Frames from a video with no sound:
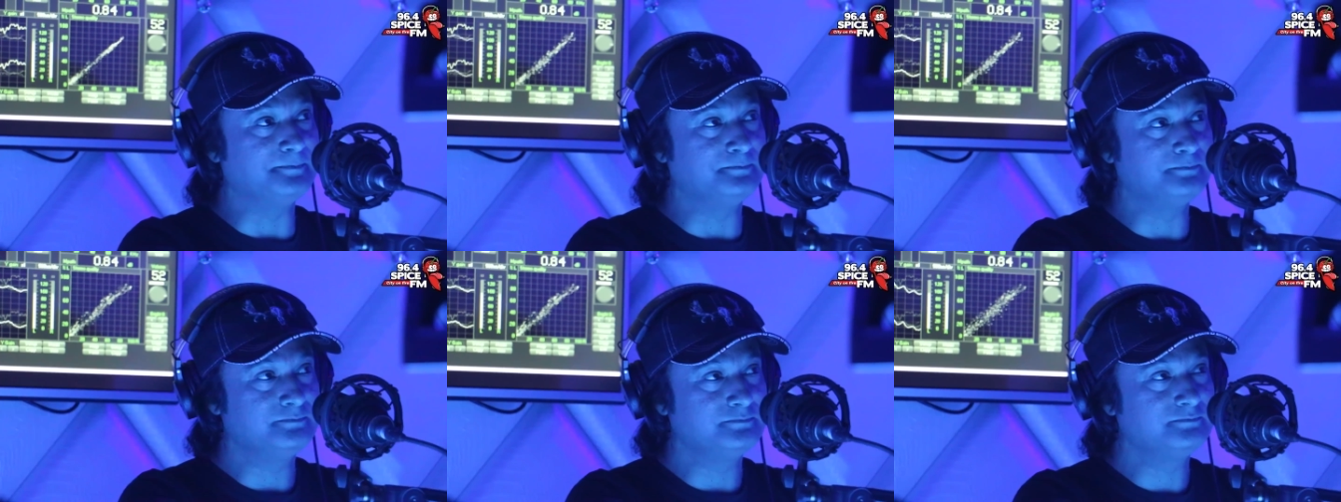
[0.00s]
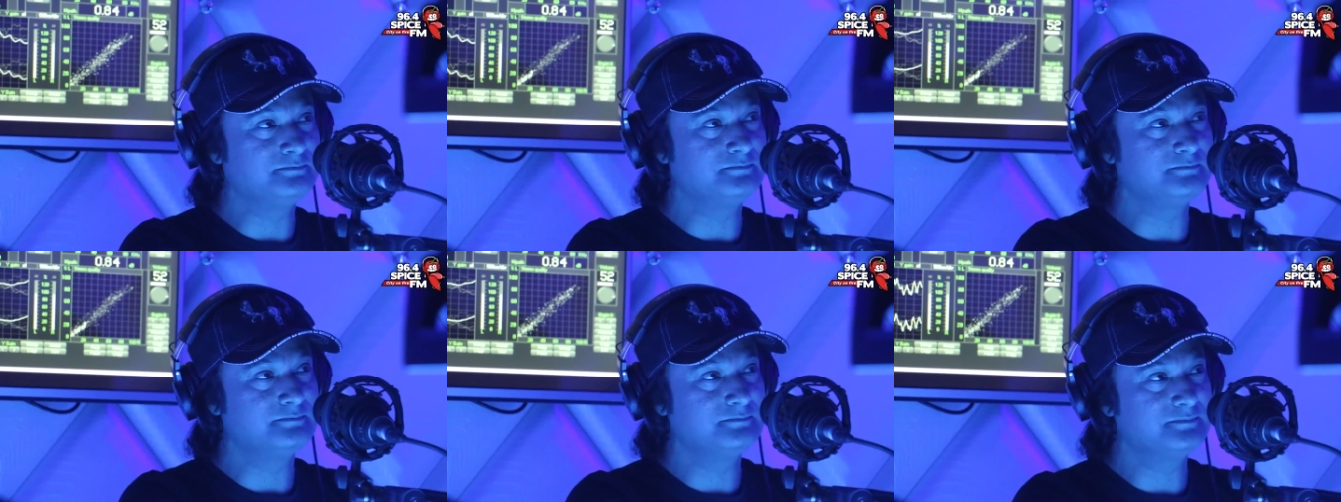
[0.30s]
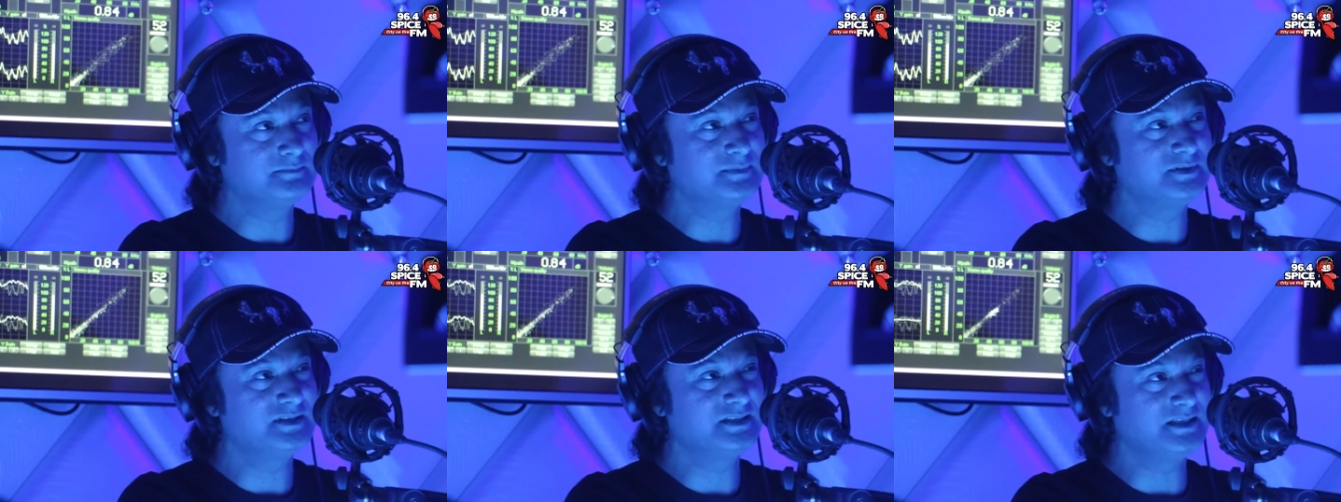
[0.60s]

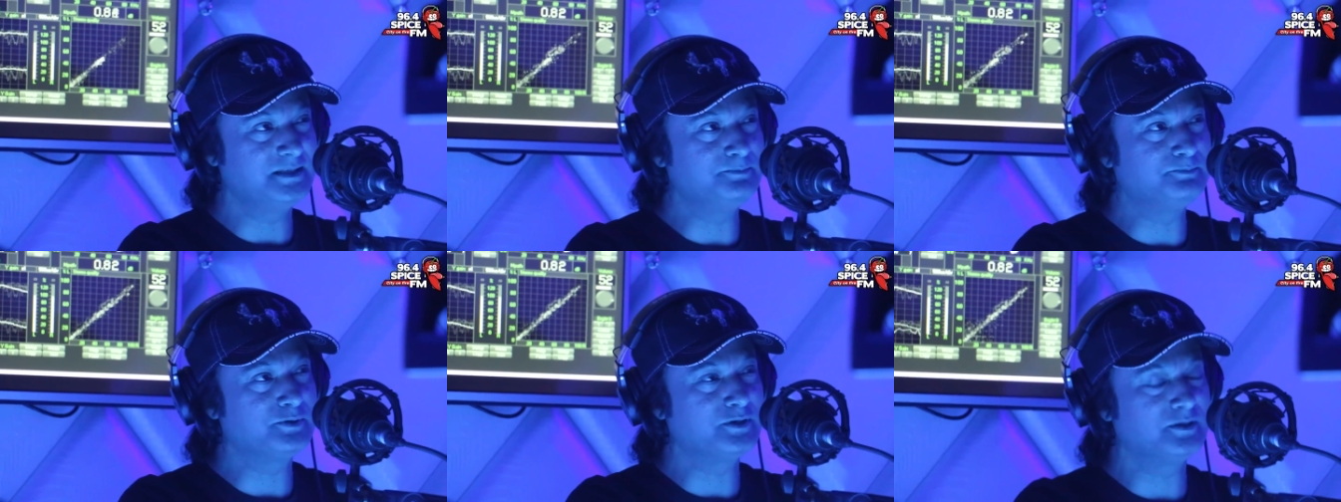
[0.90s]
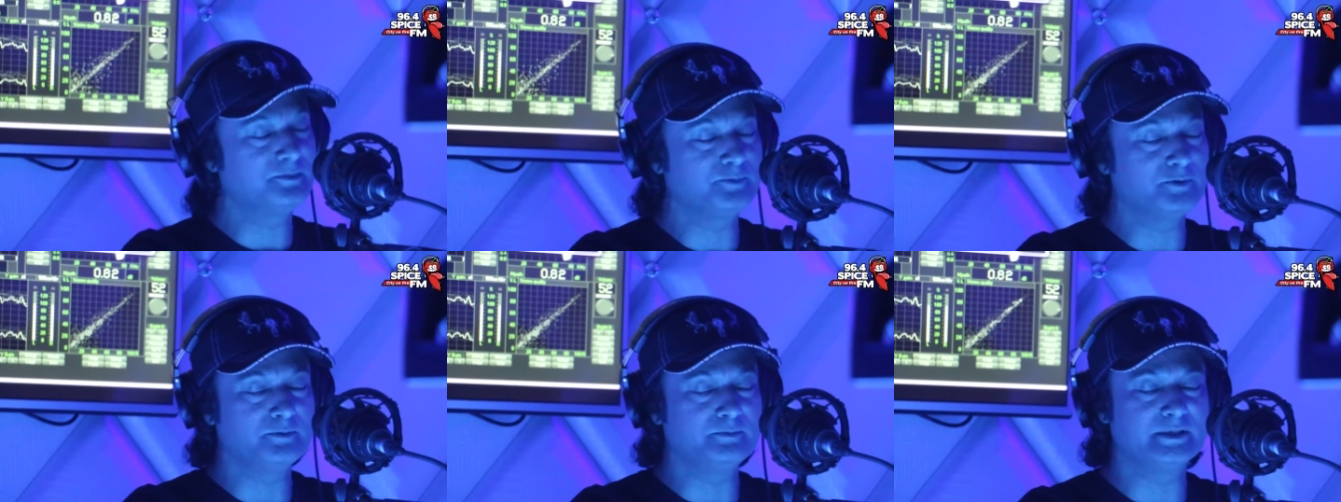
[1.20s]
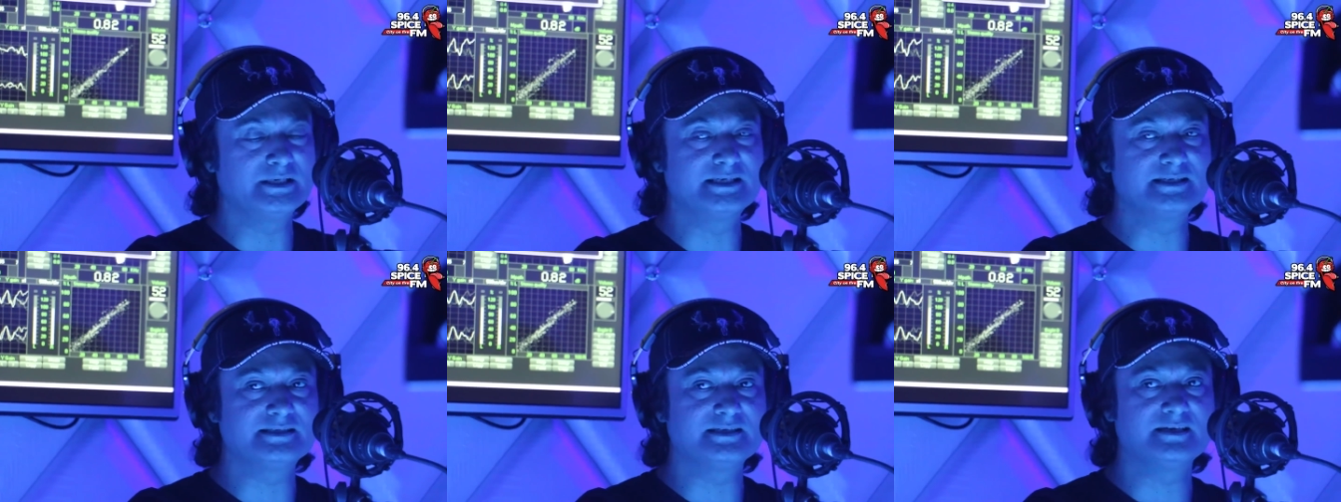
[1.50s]
Absolutely. Mm-hmm. Deep Purple,
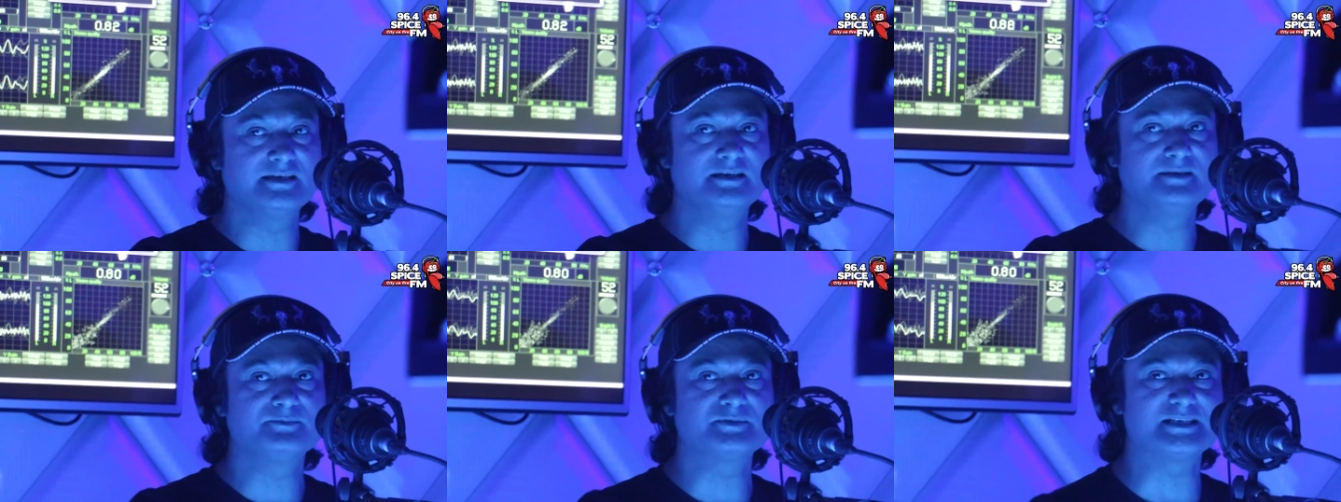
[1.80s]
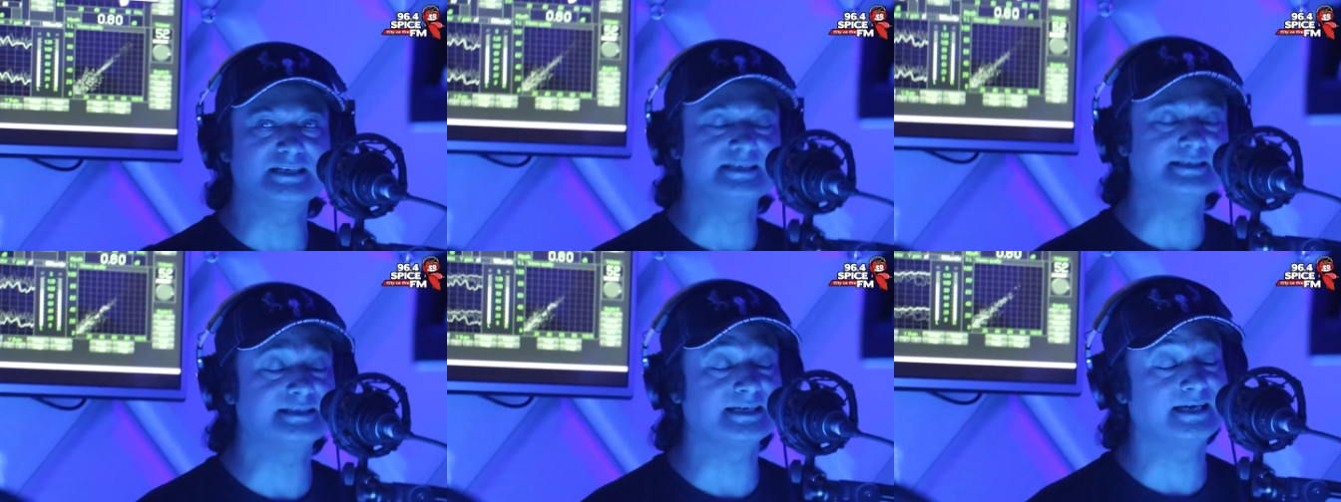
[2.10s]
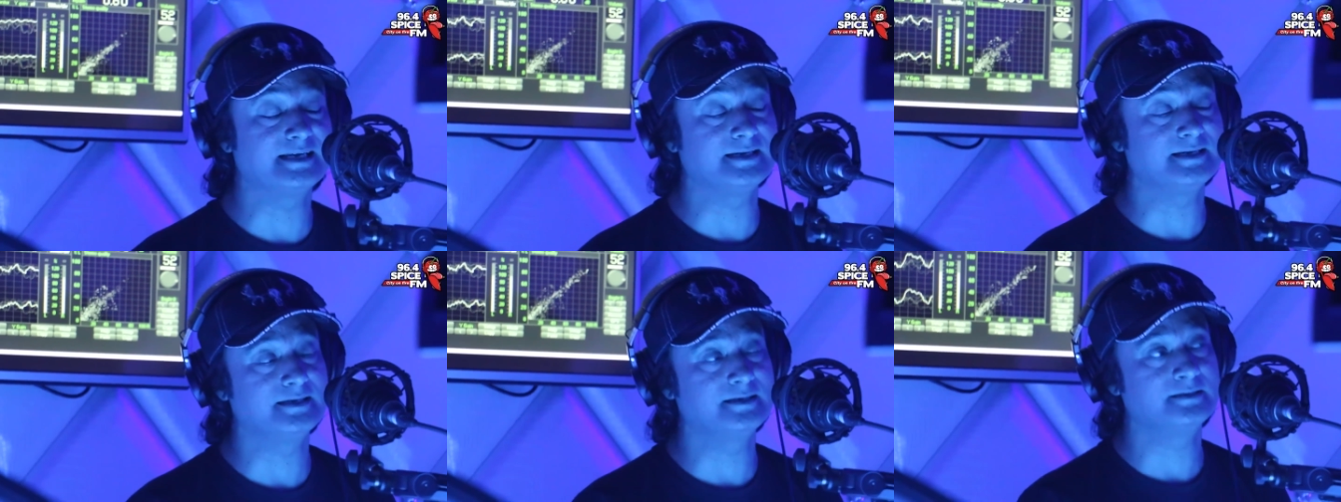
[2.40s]
big time. Rock.
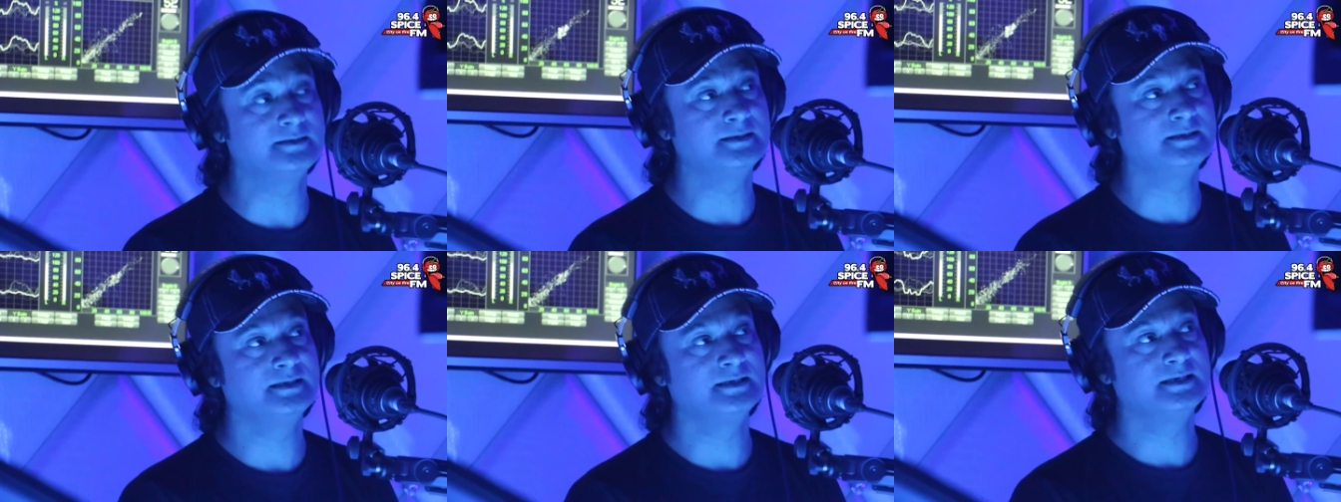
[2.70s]
Santana.